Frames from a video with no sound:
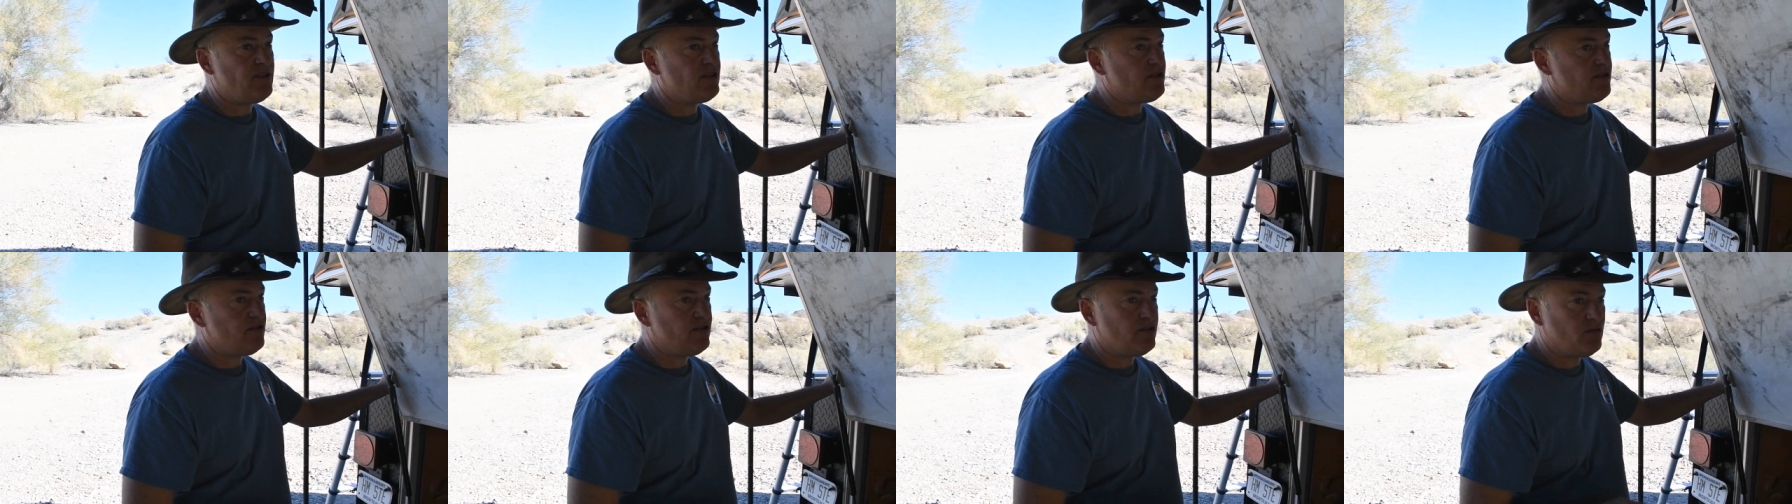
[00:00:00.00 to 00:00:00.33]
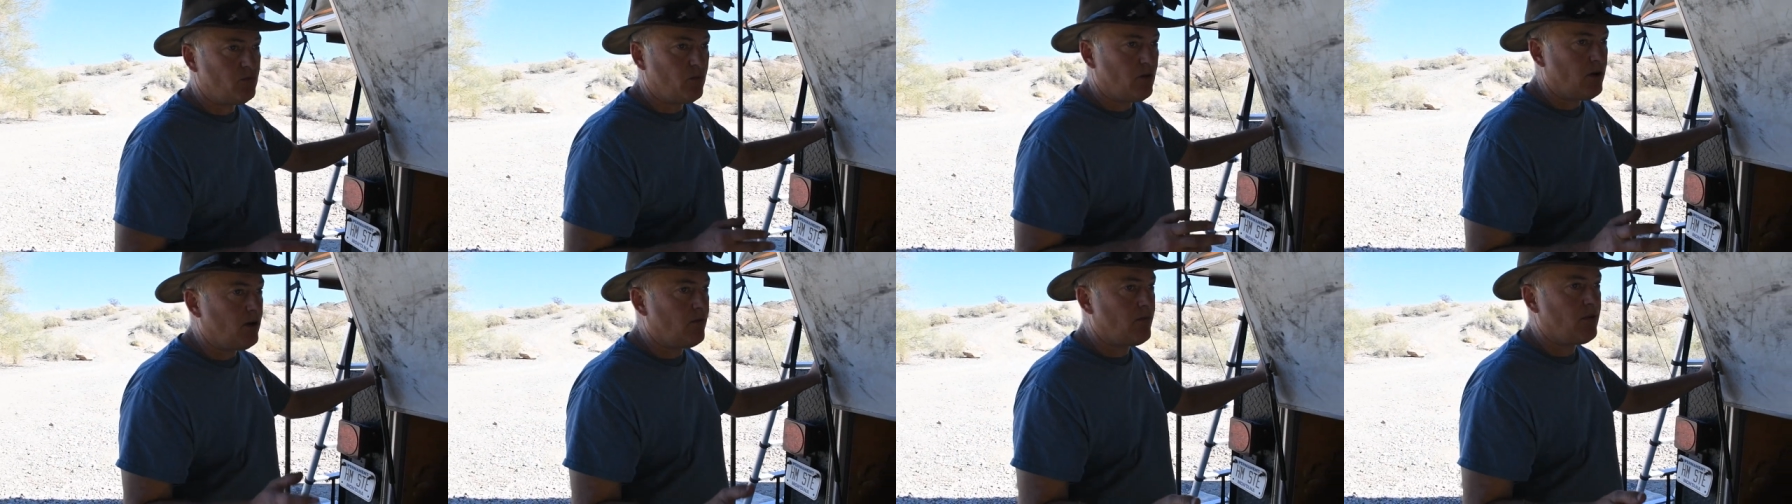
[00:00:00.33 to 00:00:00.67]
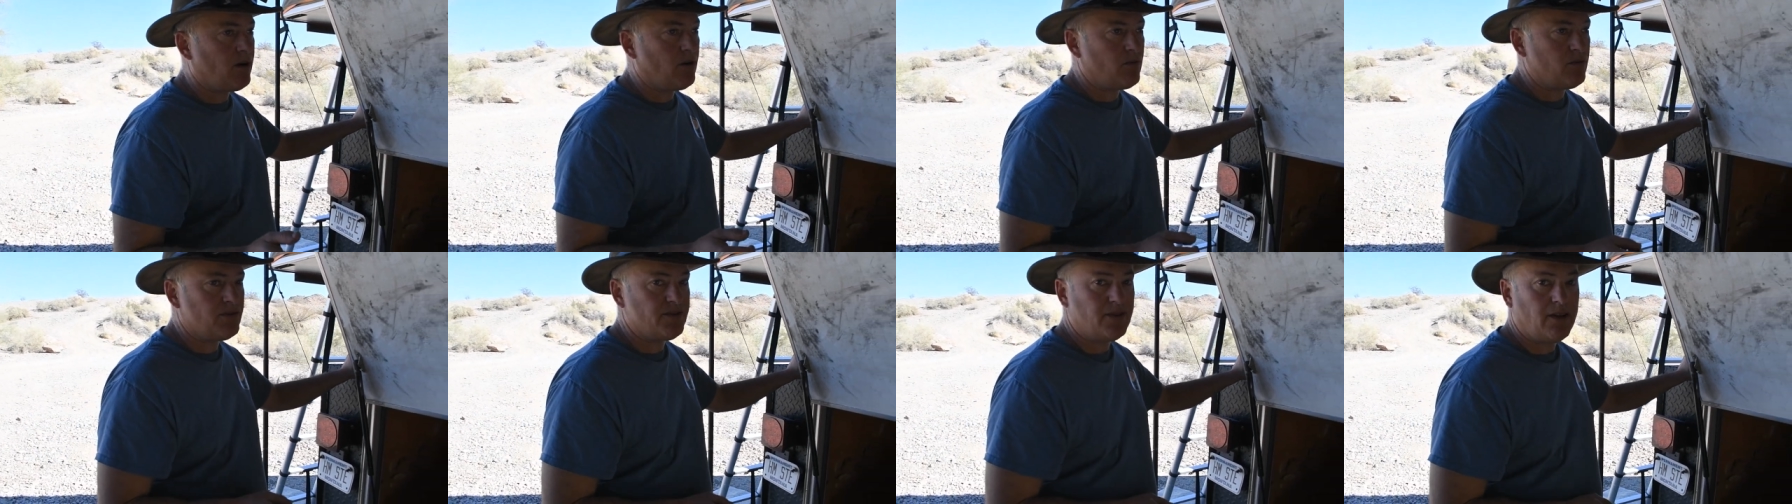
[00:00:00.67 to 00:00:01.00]
issues.
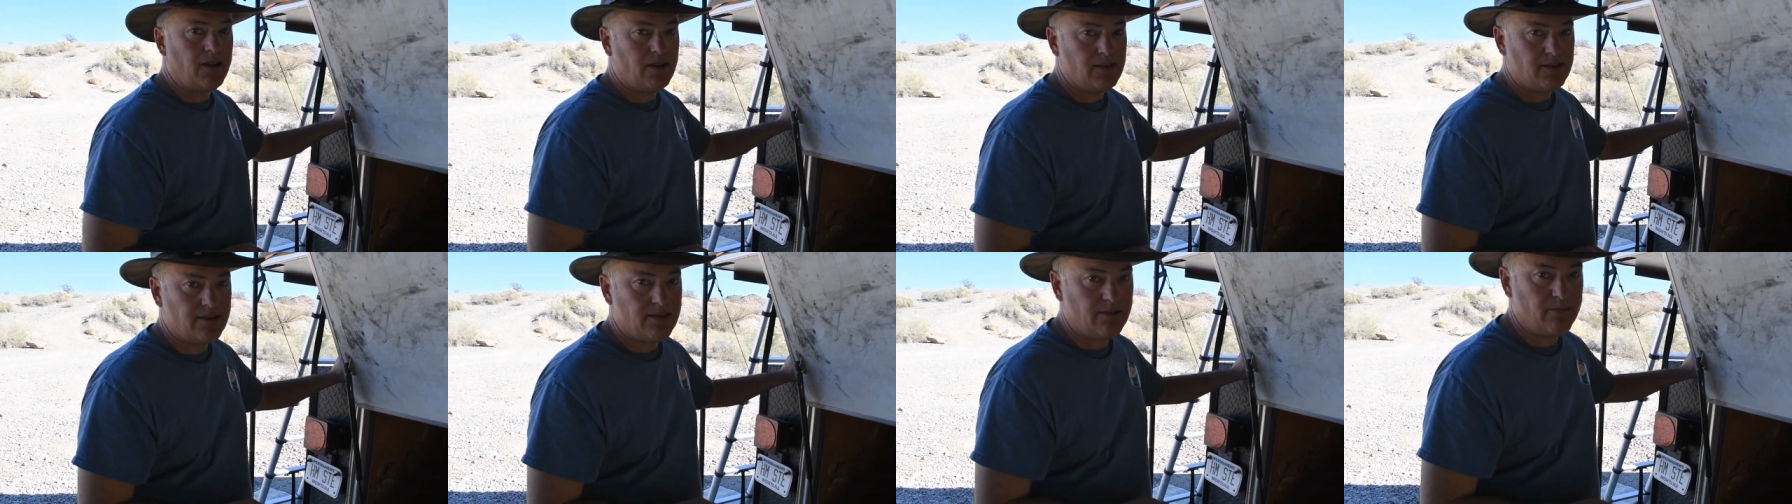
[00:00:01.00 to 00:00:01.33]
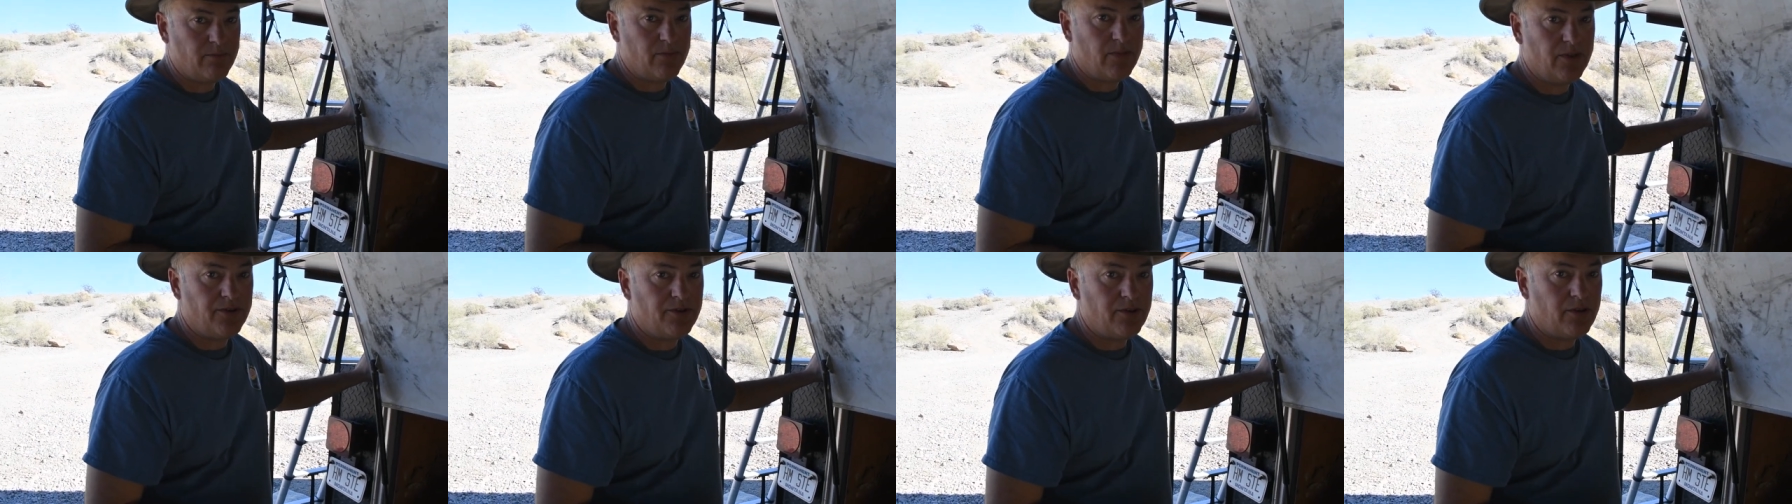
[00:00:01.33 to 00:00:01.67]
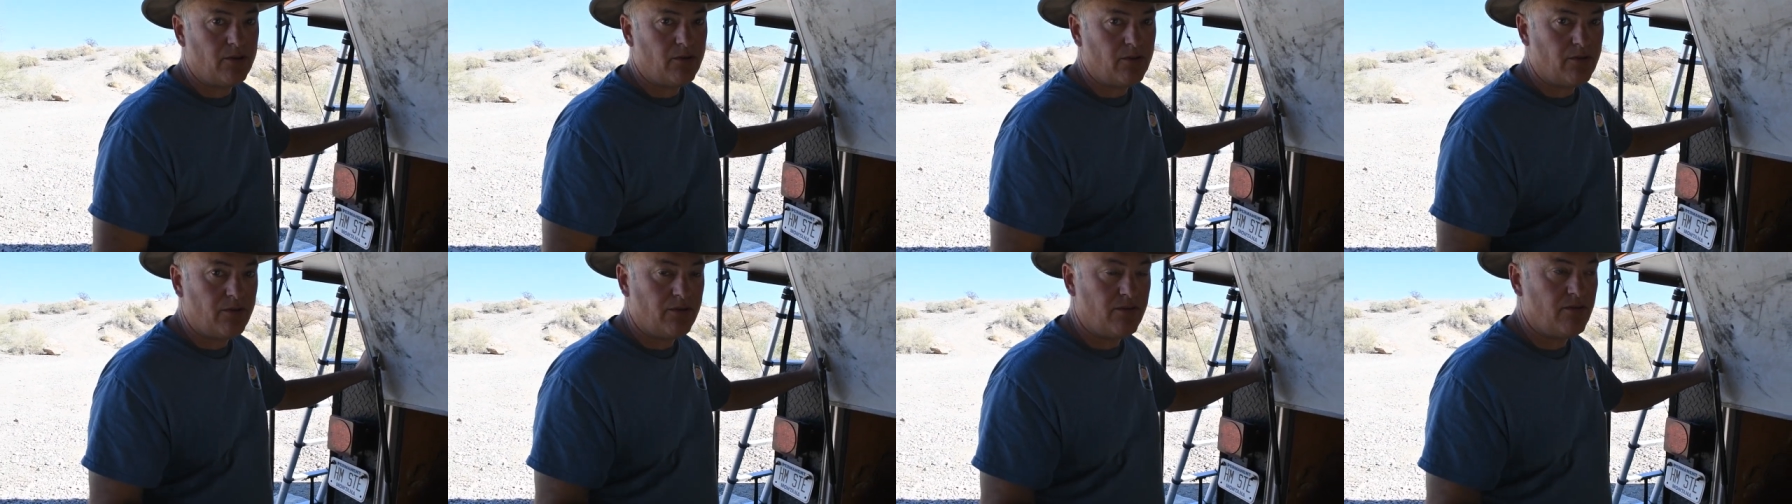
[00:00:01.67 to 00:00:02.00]
Walmart was awesome with
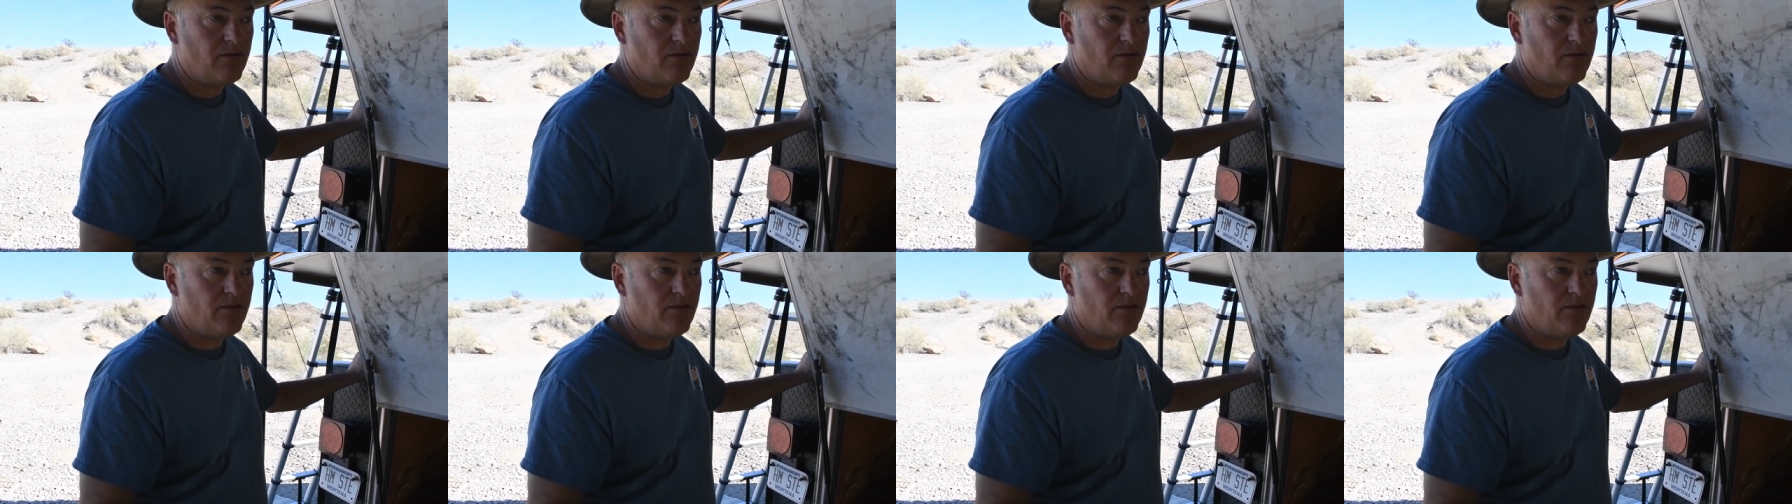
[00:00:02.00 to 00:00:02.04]
their